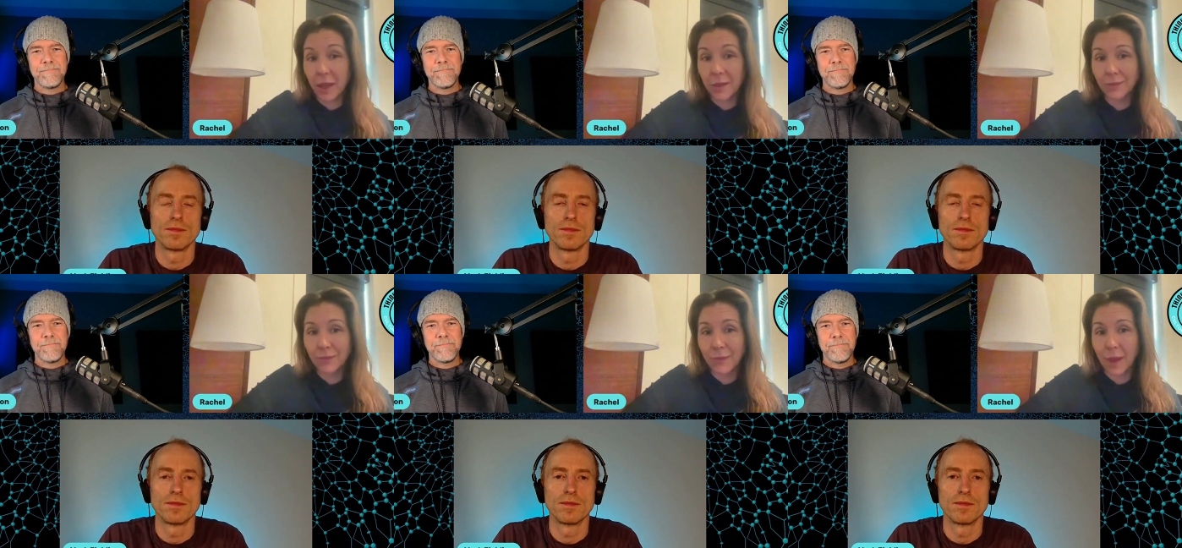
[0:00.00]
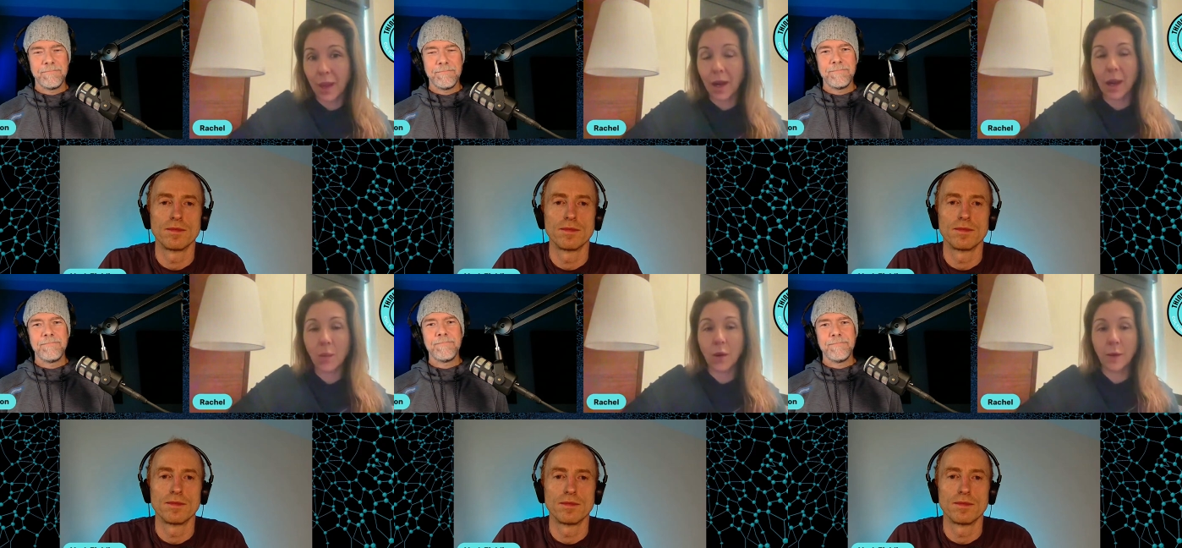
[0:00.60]
Speaker 1: Now, if
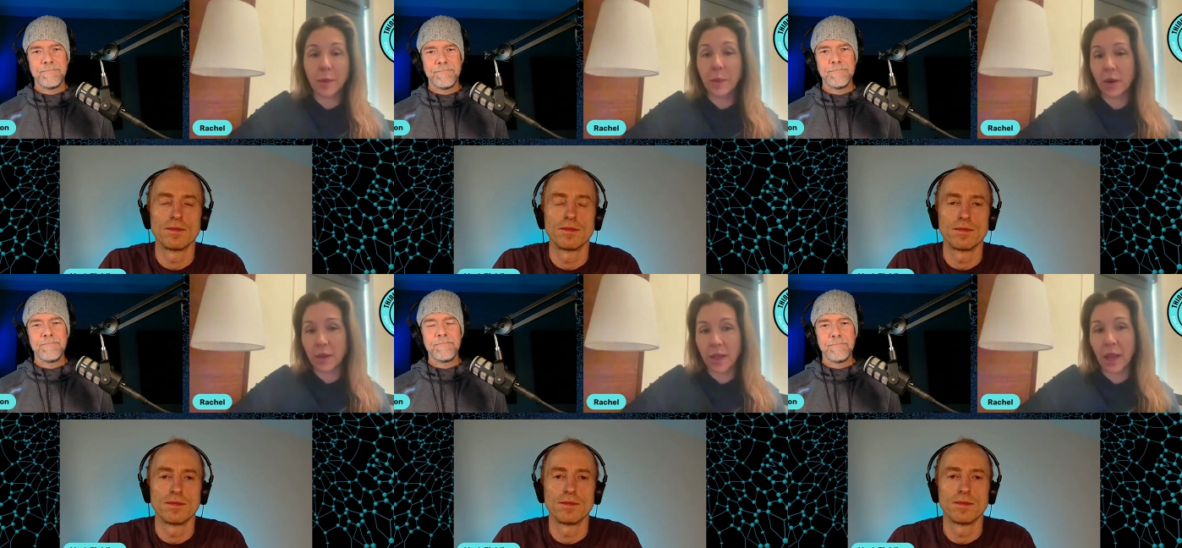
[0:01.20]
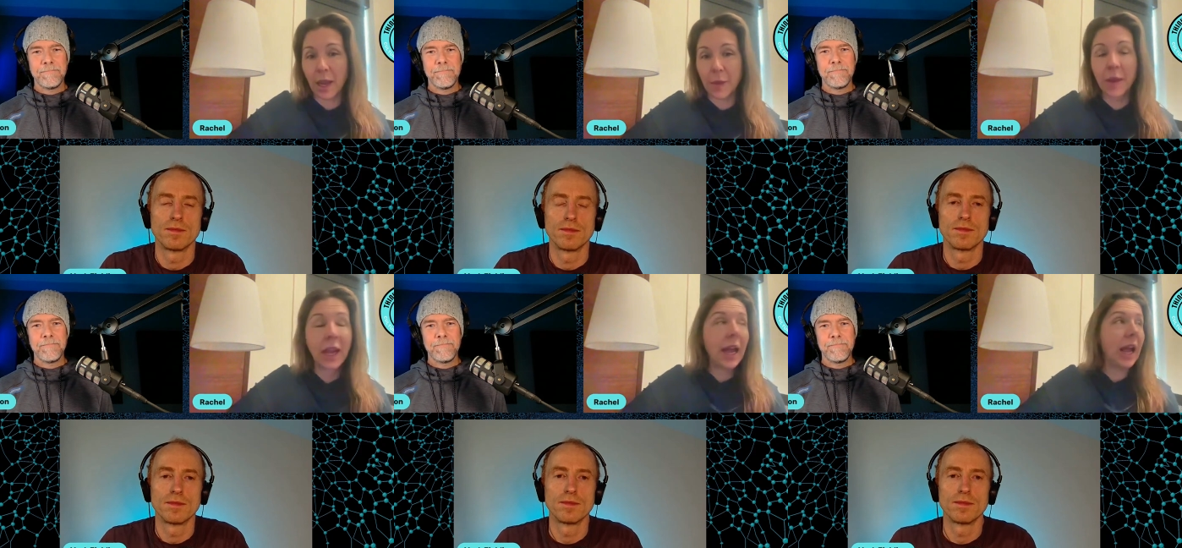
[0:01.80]
I'm on an airplane
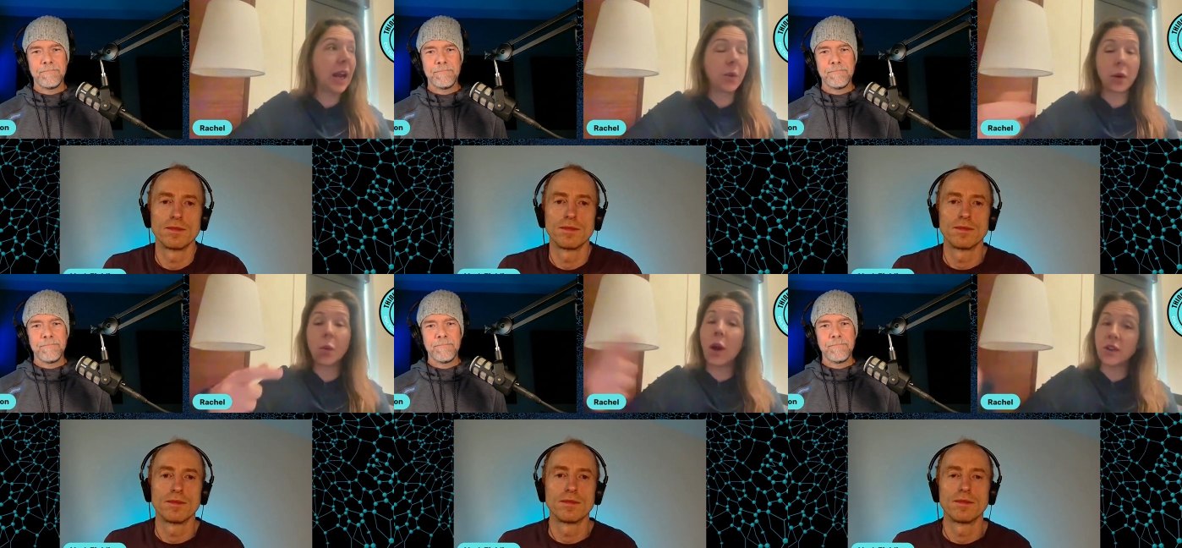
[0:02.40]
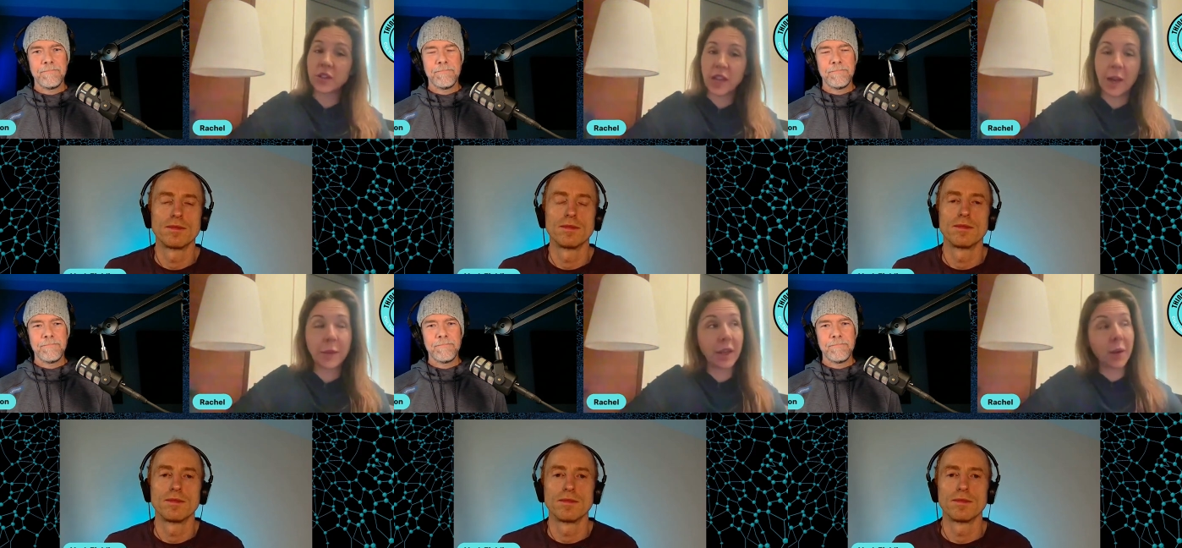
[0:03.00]
and I want to be part of the
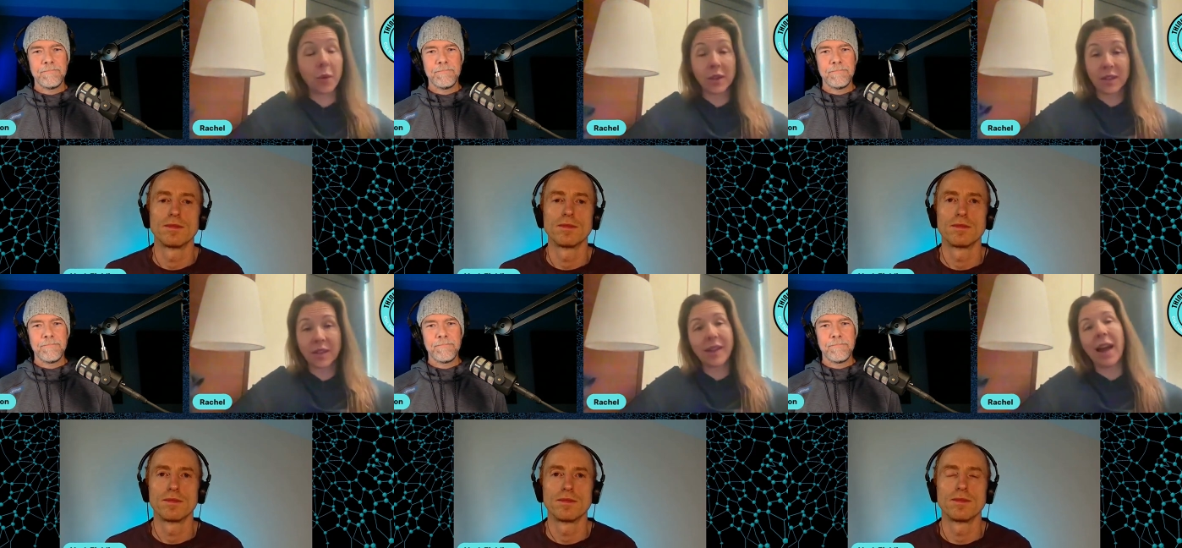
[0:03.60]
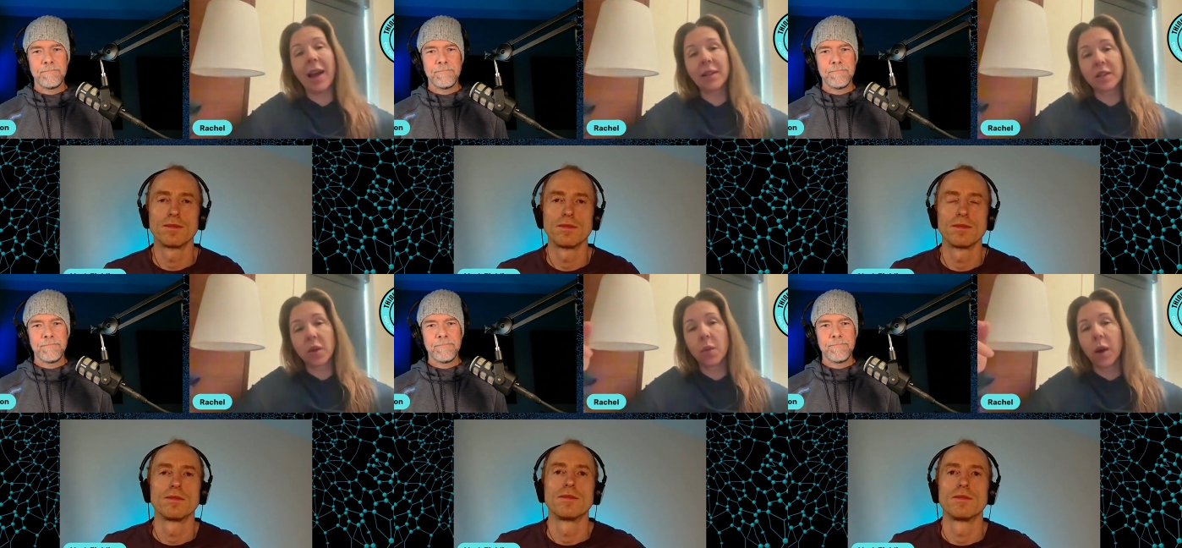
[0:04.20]
game, and I want to watch
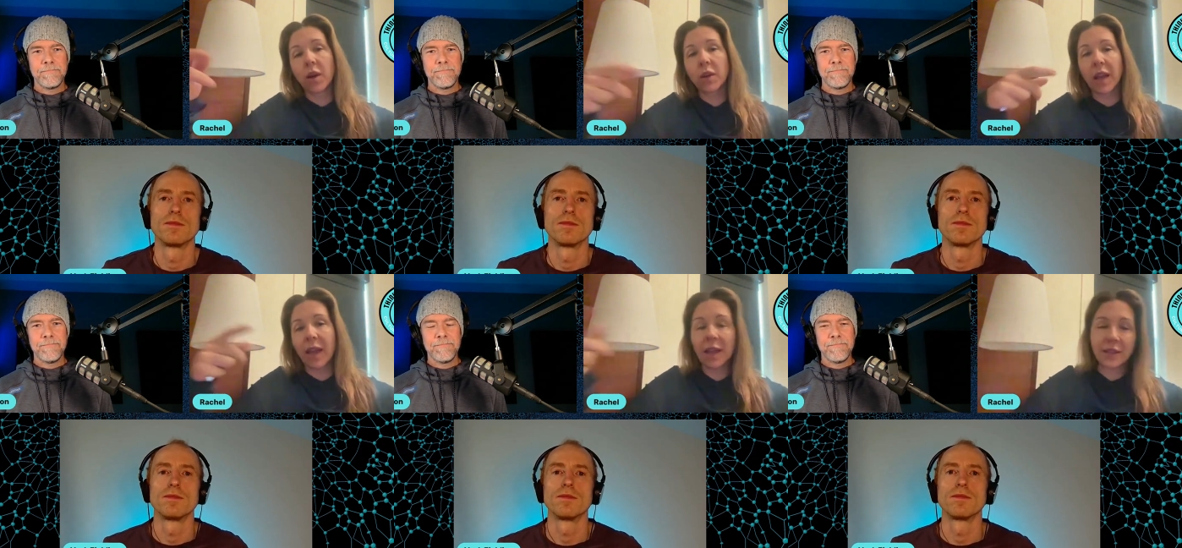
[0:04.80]
the game, and then I want